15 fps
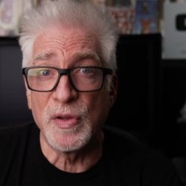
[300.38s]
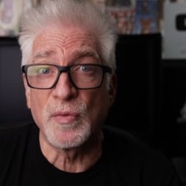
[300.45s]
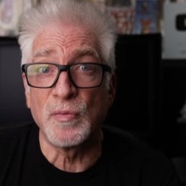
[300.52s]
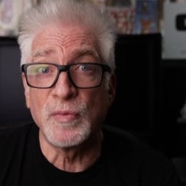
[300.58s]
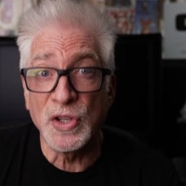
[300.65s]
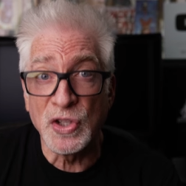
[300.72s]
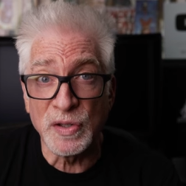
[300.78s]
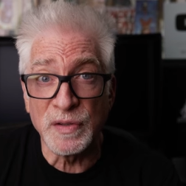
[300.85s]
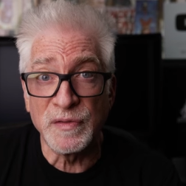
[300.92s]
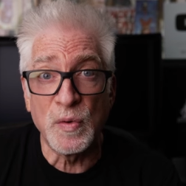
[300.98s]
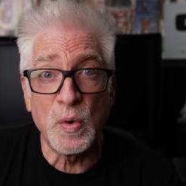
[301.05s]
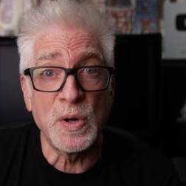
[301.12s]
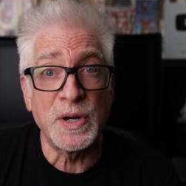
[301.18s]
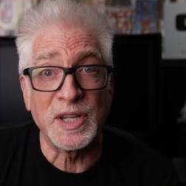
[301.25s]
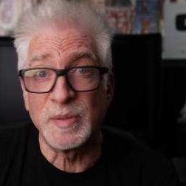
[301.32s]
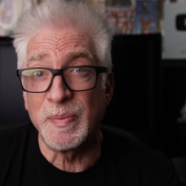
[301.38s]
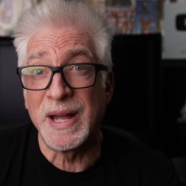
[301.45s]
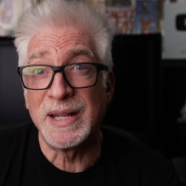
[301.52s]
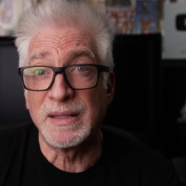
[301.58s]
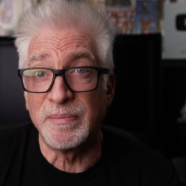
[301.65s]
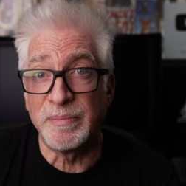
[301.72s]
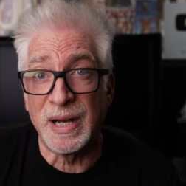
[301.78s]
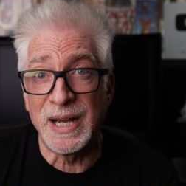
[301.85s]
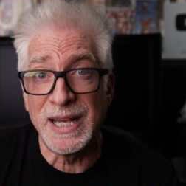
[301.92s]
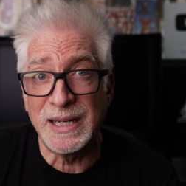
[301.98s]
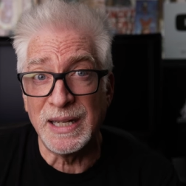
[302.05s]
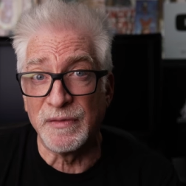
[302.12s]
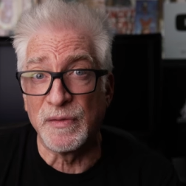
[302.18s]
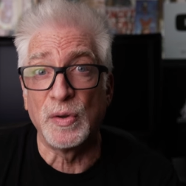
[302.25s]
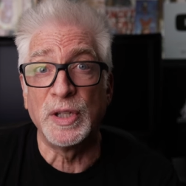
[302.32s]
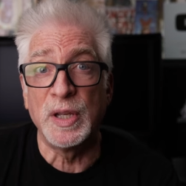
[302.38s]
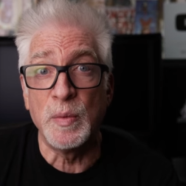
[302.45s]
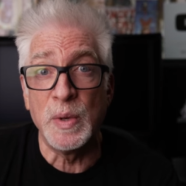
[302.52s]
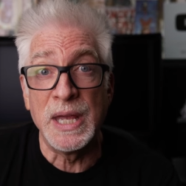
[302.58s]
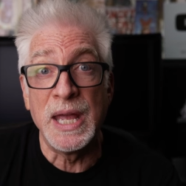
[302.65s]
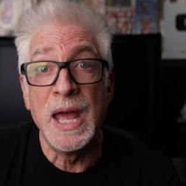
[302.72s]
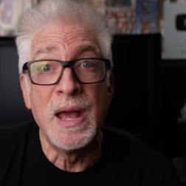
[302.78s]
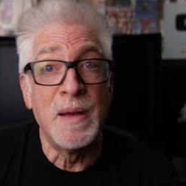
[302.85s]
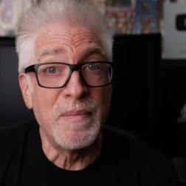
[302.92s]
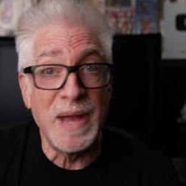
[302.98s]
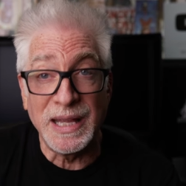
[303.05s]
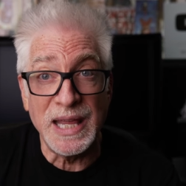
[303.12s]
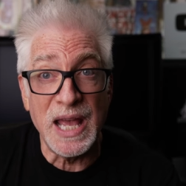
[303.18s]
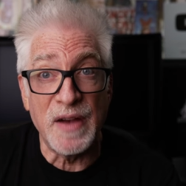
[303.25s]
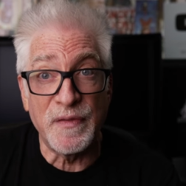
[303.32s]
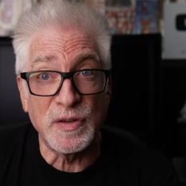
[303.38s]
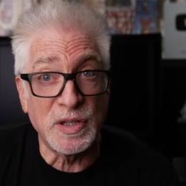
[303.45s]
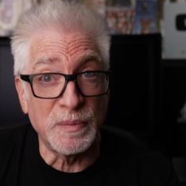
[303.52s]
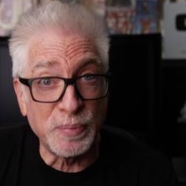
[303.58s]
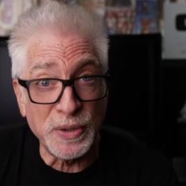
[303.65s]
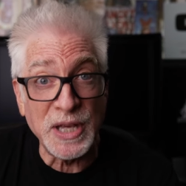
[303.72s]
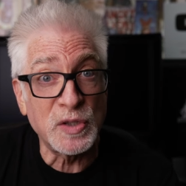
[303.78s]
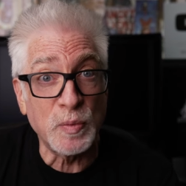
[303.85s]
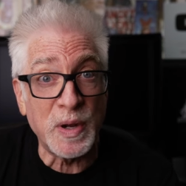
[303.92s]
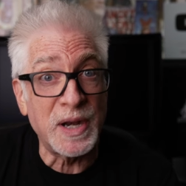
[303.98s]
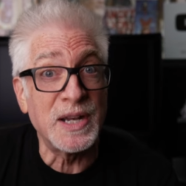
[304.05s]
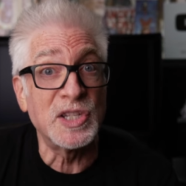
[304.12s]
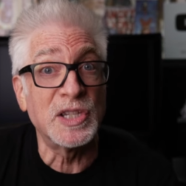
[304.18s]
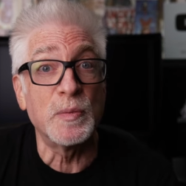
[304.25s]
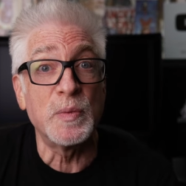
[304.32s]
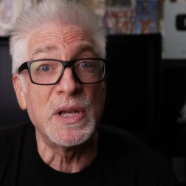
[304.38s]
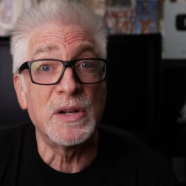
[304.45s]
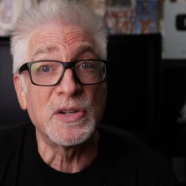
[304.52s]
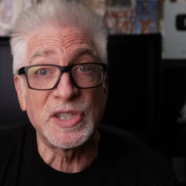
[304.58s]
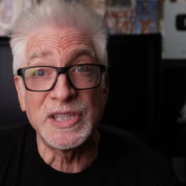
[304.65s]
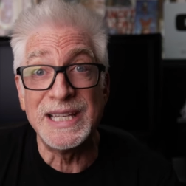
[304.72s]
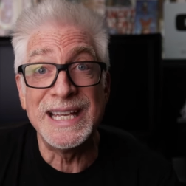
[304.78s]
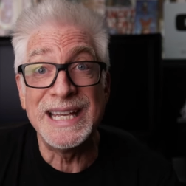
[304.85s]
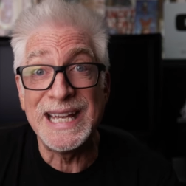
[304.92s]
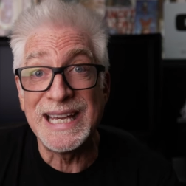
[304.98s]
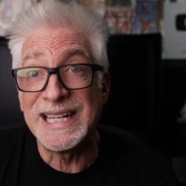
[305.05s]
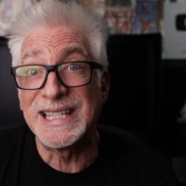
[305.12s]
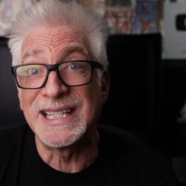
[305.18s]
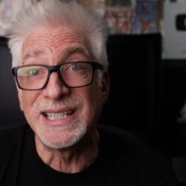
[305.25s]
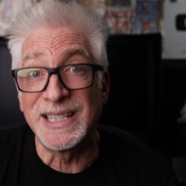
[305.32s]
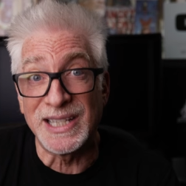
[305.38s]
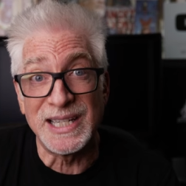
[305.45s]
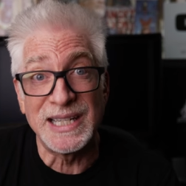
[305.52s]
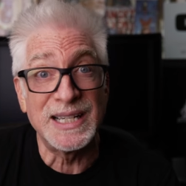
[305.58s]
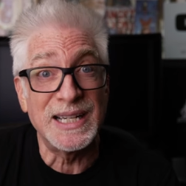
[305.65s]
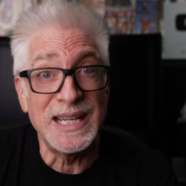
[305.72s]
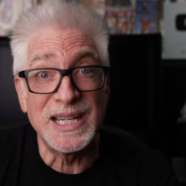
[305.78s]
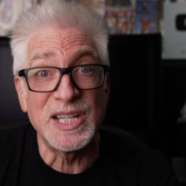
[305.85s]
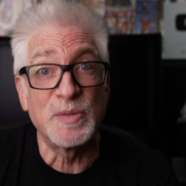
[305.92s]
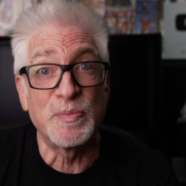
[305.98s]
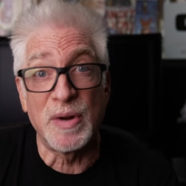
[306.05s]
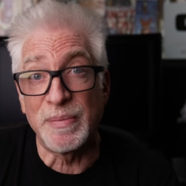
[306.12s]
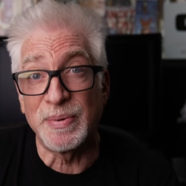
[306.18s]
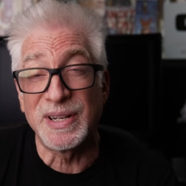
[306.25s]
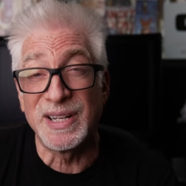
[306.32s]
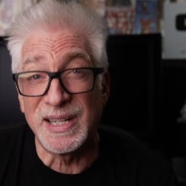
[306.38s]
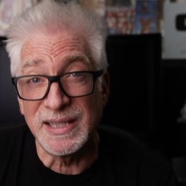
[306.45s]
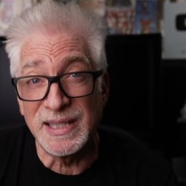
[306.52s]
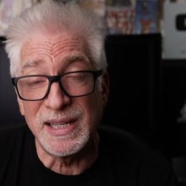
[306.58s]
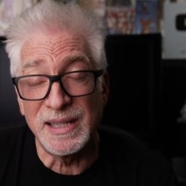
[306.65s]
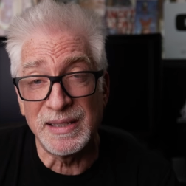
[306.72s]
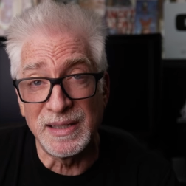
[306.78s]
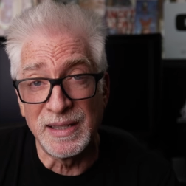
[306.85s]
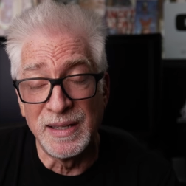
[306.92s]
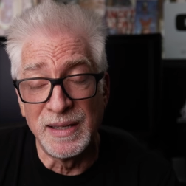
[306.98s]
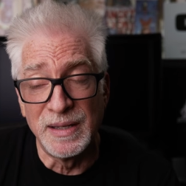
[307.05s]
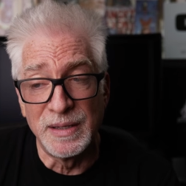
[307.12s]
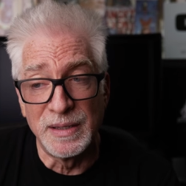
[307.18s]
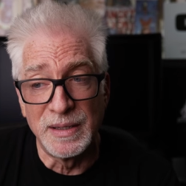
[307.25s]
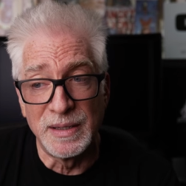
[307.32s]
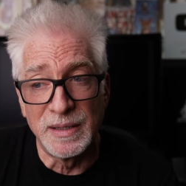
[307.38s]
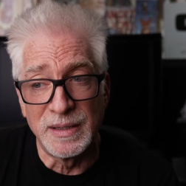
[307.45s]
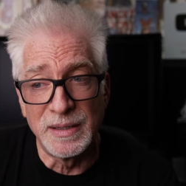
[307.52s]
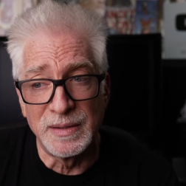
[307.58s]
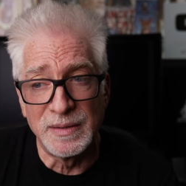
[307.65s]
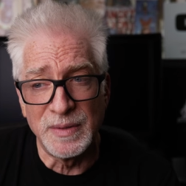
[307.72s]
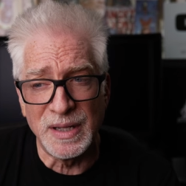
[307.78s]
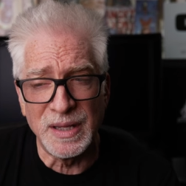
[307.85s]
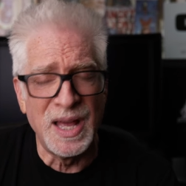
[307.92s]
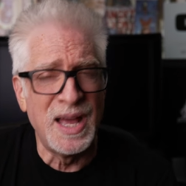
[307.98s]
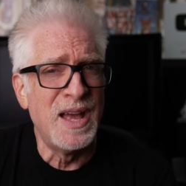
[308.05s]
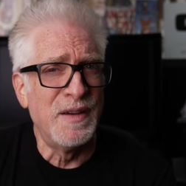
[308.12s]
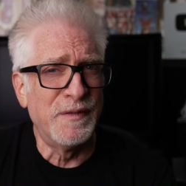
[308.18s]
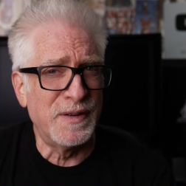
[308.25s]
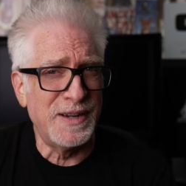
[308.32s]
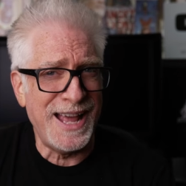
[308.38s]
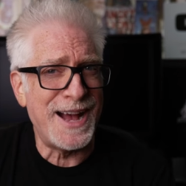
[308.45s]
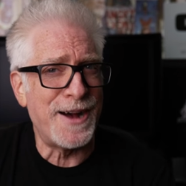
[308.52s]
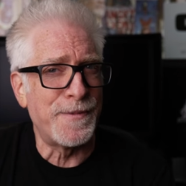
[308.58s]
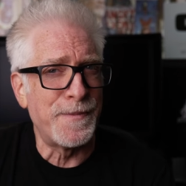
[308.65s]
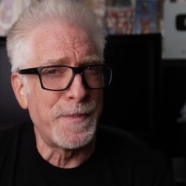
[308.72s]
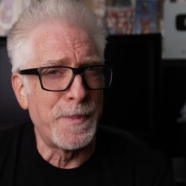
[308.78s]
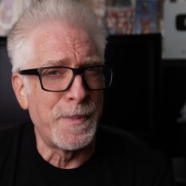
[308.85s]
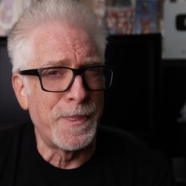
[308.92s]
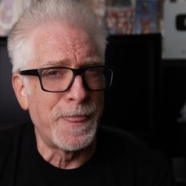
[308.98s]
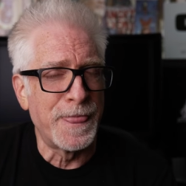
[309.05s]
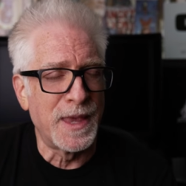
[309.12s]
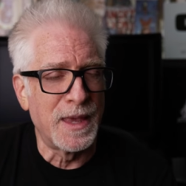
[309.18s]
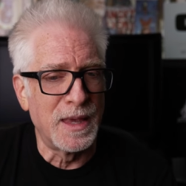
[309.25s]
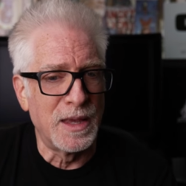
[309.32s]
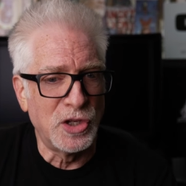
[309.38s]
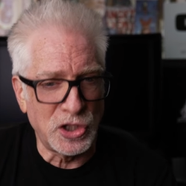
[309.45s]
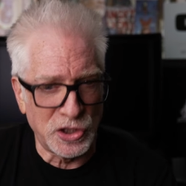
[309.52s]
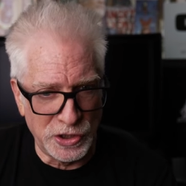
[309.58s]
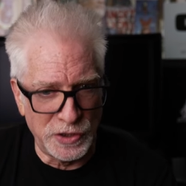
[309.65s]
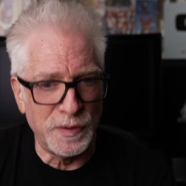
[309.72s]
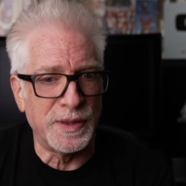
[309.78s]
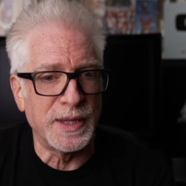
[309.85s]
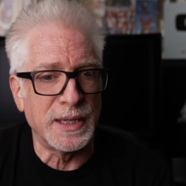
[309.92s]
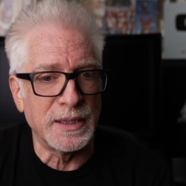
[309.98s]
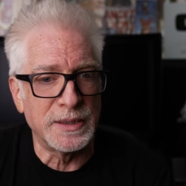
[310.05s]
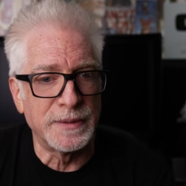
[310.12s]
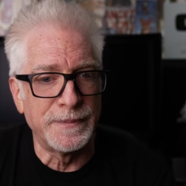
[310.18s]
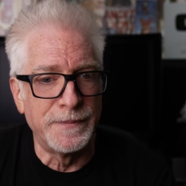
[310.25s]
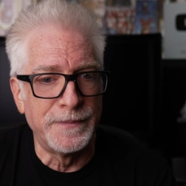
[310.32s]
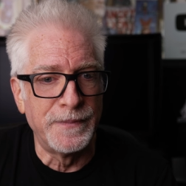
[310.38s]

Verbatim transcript: the richer for it, expanded by it, if only we make the effort to place what it is that we are seeing in its entirety, in its proper context? Well, for now, just two things.